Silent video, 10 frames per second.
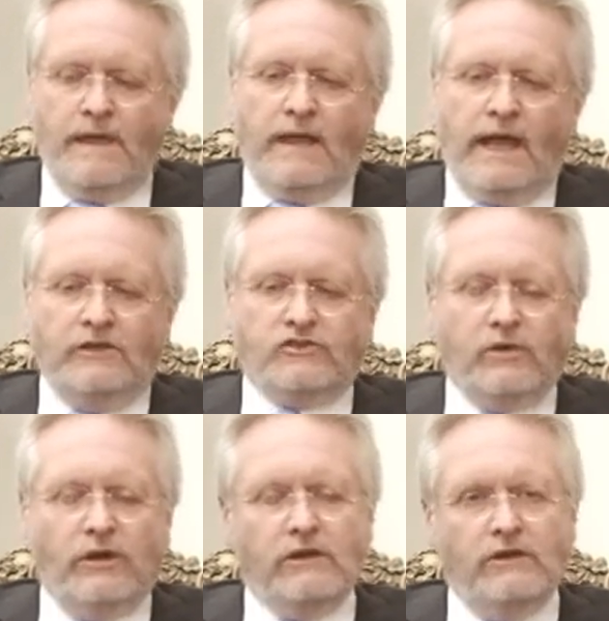And it's
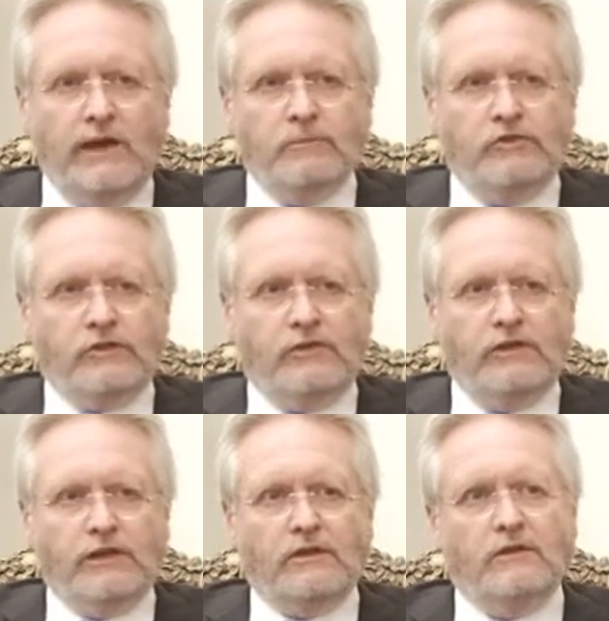growing in numbers, I
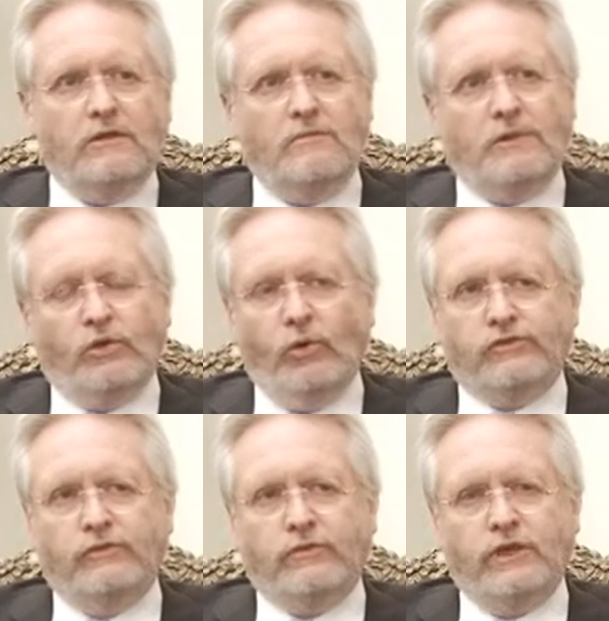think,
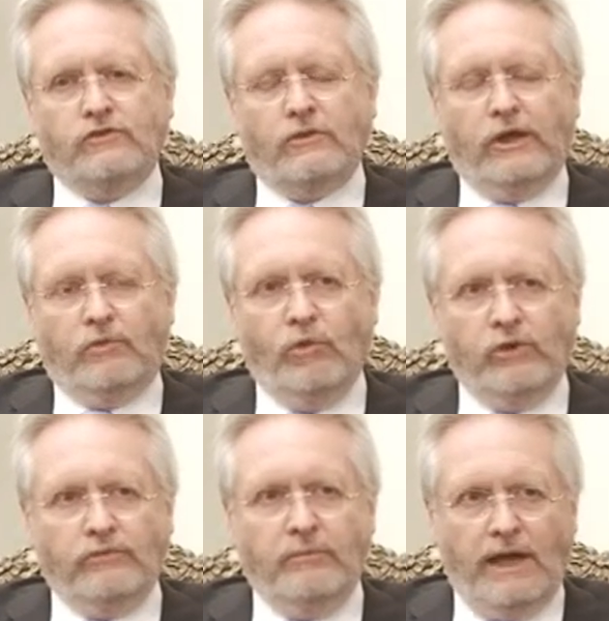because of things like word
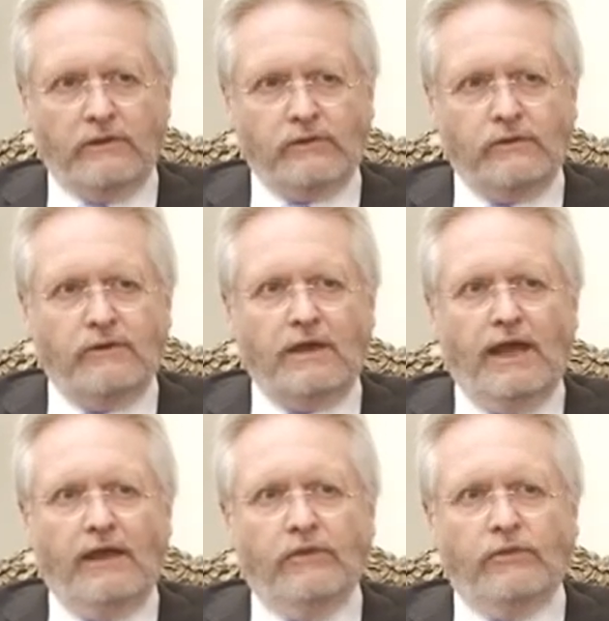of mouth
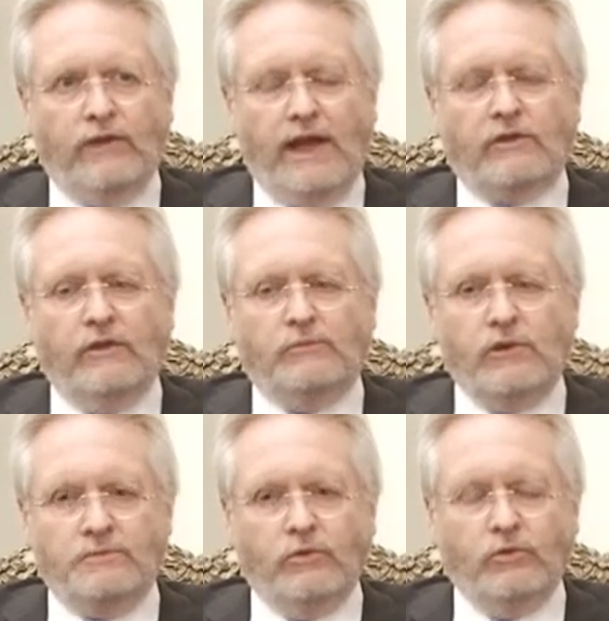and the fact that
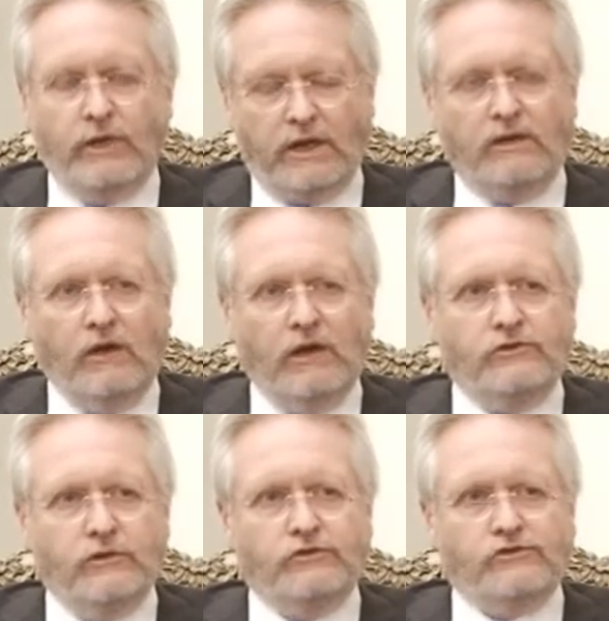people
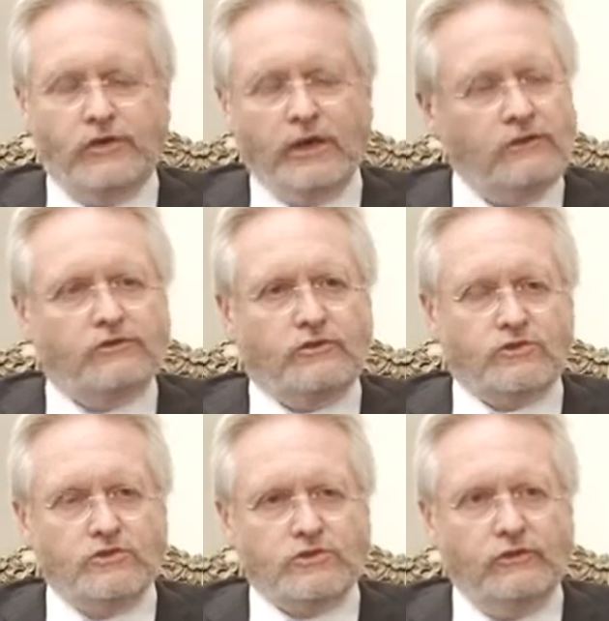recognise that Australian
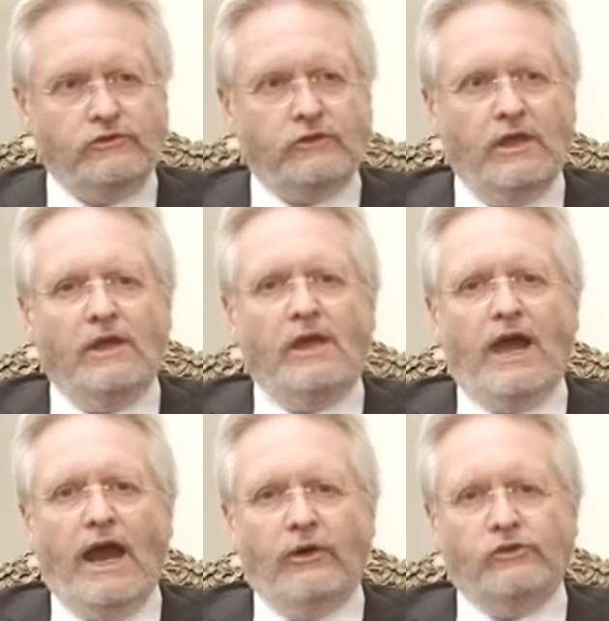institutions
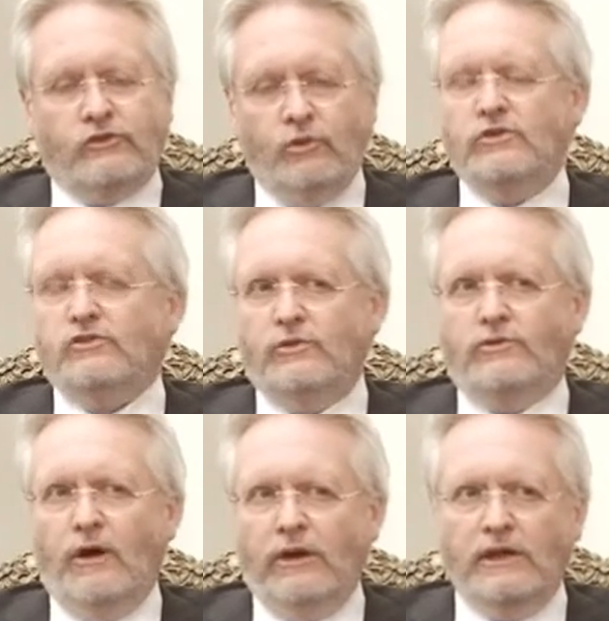are as good as you'll
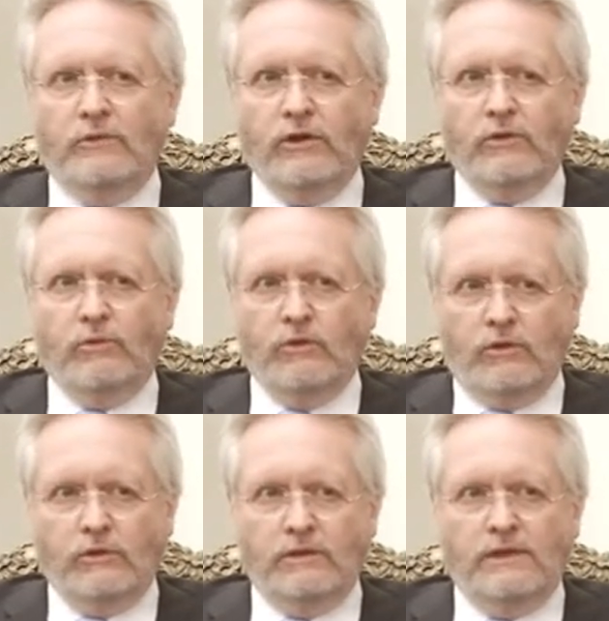find anywhere in the
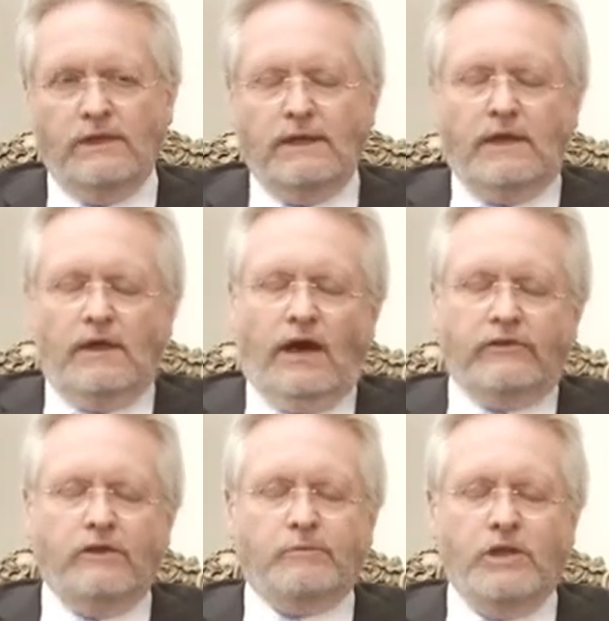world. I
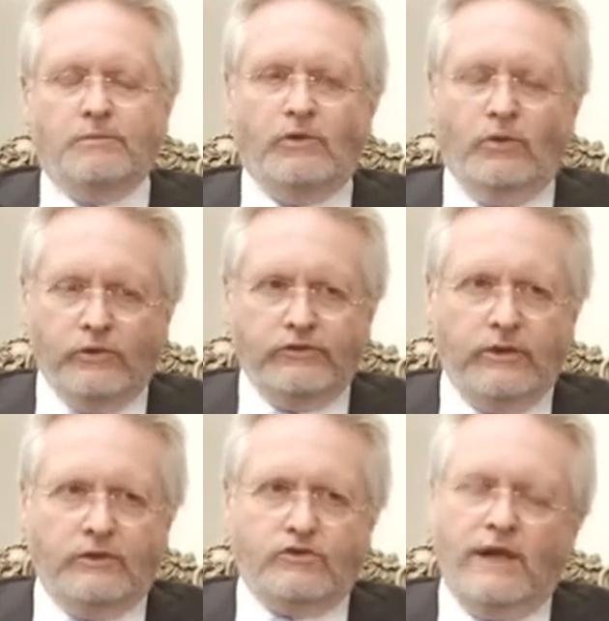think people are
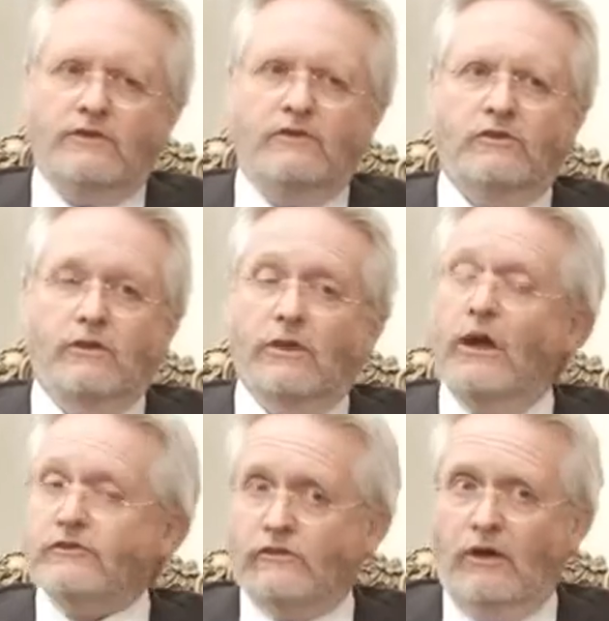also attracted to the
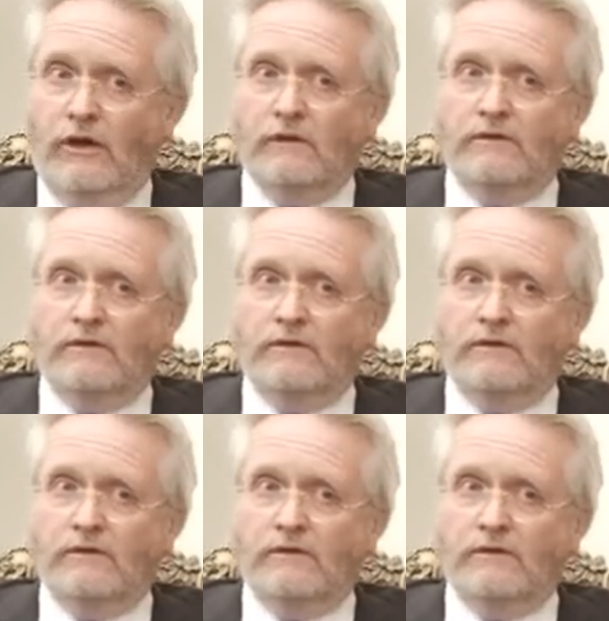lifestyle